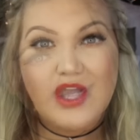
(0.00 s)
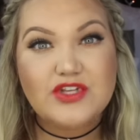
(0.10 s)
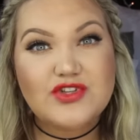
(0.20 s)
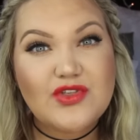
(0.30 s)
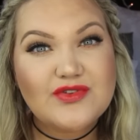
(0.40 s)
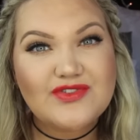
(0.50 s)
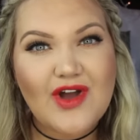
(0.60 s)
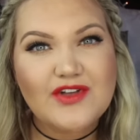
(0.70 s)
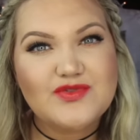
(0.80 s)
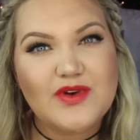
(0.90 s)
So those are
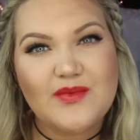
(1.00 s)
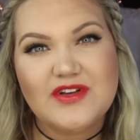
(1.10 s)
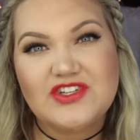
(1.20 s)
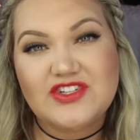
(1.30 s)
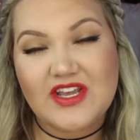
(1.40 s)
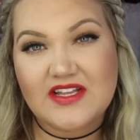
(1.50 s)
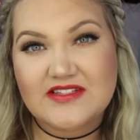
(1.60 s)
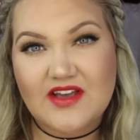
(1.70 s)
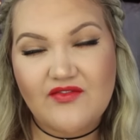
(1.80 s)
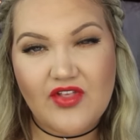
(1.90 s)
all twenty-one
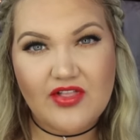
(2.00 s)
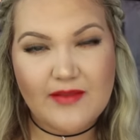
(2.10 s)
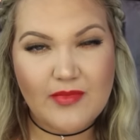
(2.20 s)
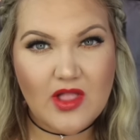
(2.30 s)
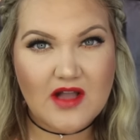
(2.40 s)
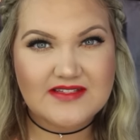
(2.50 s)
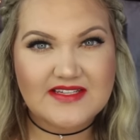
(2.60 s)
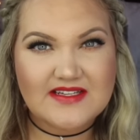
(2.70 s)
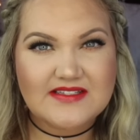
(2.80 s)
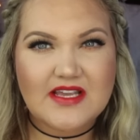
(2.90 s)
shades of the lip
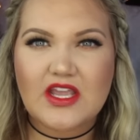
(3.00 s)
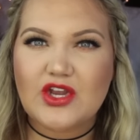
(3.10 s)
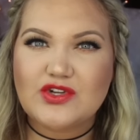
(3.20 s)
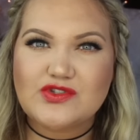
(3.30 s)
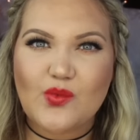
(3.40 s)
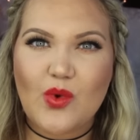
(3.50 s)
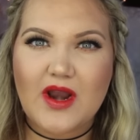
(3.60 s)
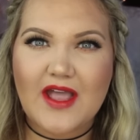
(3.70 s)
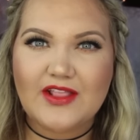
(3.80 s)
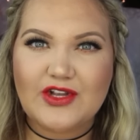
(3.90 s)
glosses. Here's
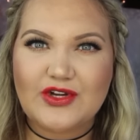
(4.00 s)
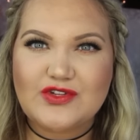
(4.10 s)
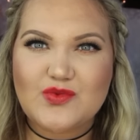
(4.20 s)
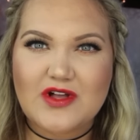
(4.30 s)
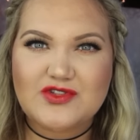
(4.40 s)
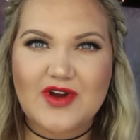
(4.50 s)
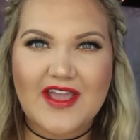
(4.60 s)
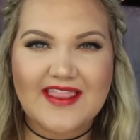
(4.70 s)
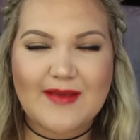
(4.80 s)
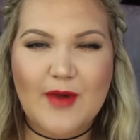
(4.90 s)
what I learned while
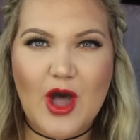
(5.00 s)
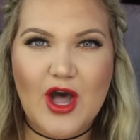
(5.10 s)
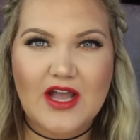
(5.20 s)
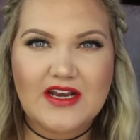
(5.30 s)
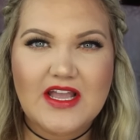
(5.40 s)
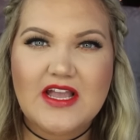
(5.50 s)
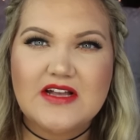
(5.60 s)
trying them on.